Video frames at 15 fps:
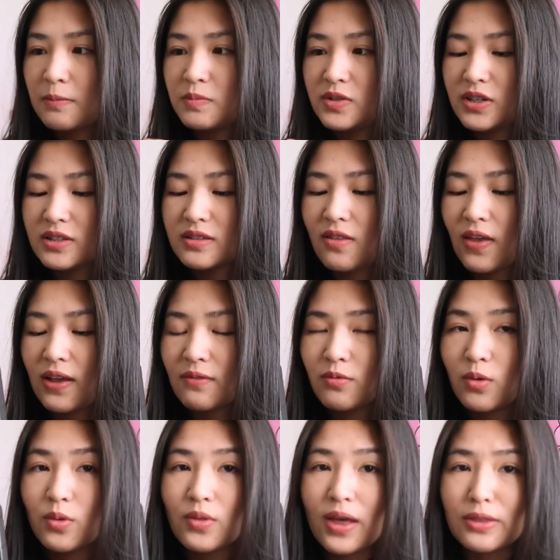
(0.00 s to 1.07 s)
I'm just
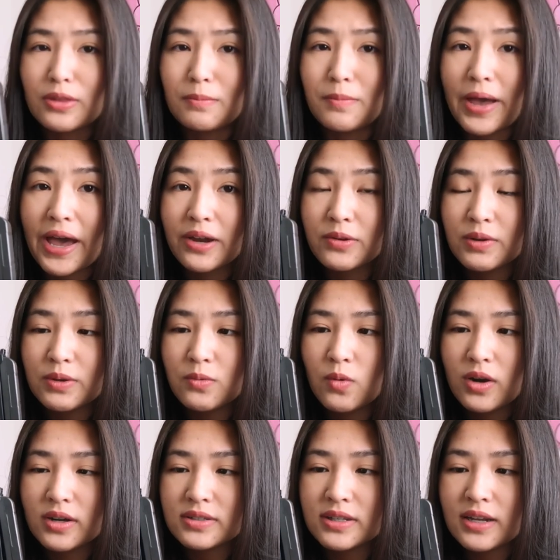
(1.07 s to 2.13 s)
thankful that the battery
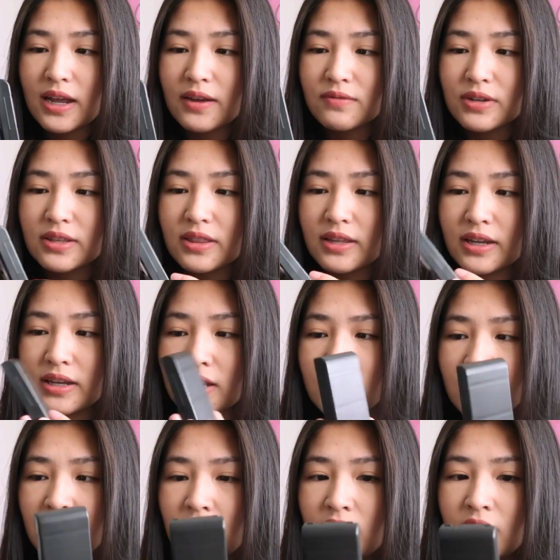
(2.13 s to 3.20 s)
works and
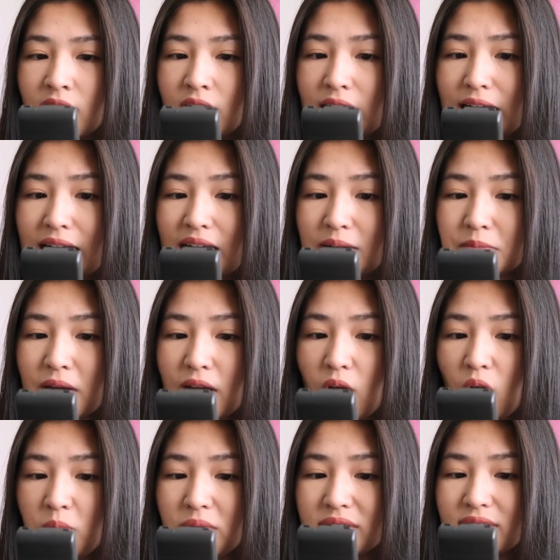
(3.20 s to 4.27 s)
everything um, I
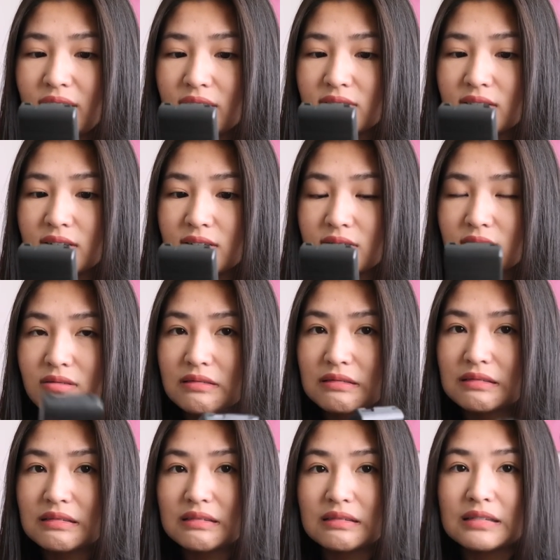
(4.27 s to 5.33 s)
hope it doesn't
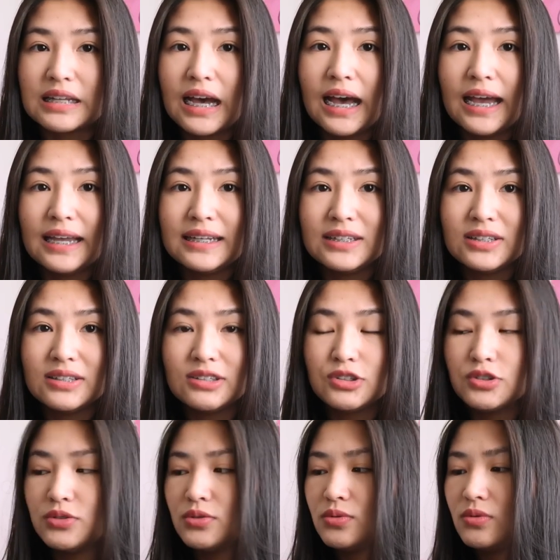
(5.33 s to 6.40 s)
die
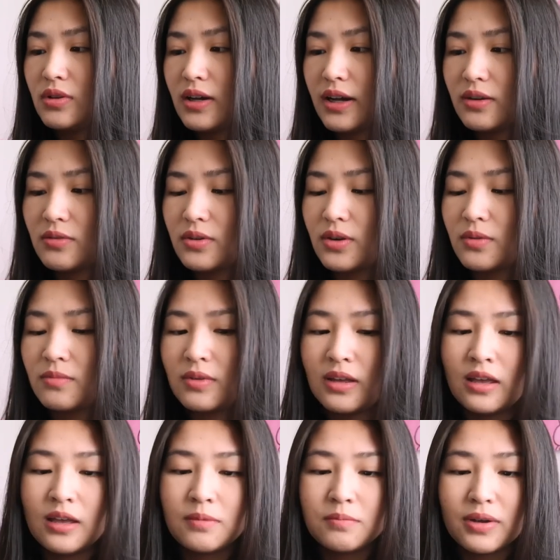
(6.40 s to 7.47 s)
soon. I don't know.
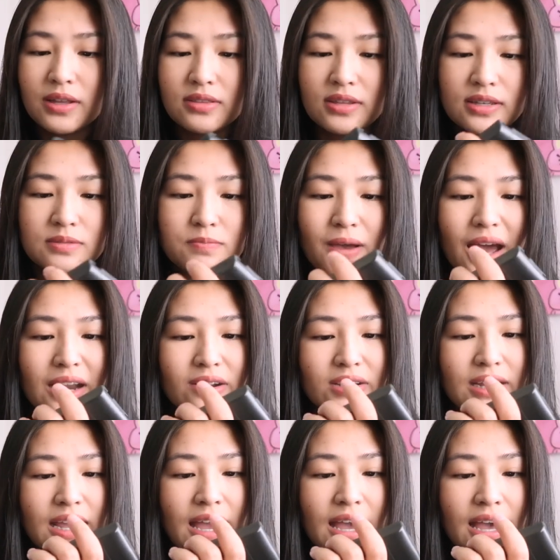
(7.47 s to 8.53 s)
But this
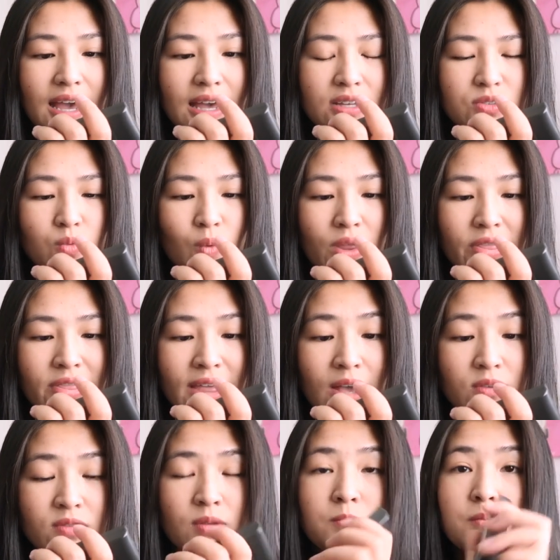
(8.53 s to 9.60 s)
battery has
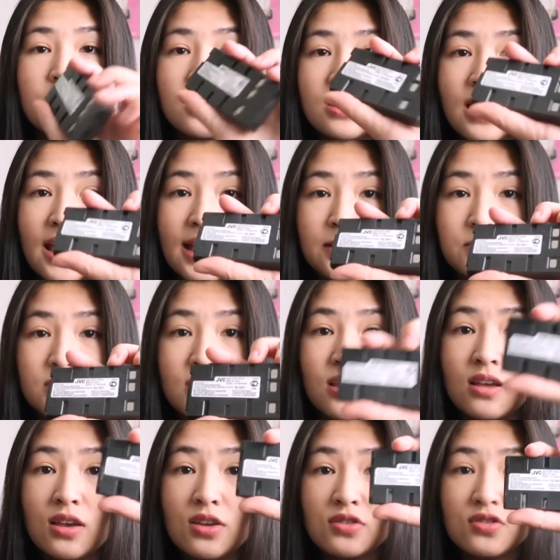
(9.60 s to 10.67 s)
1,000 milliamps.
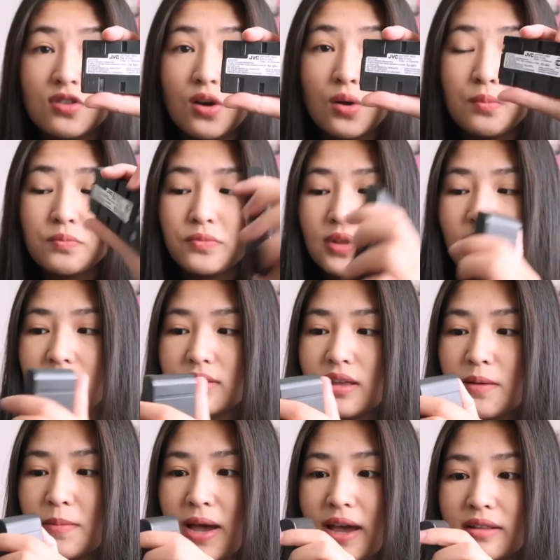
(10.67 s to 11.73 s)
So it's
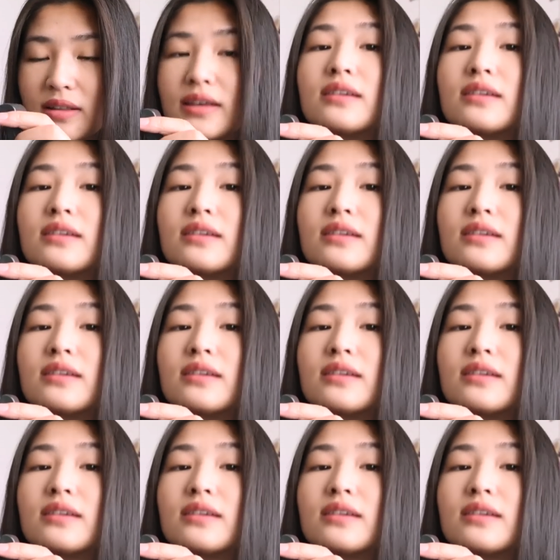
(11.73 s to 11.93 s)
not bad.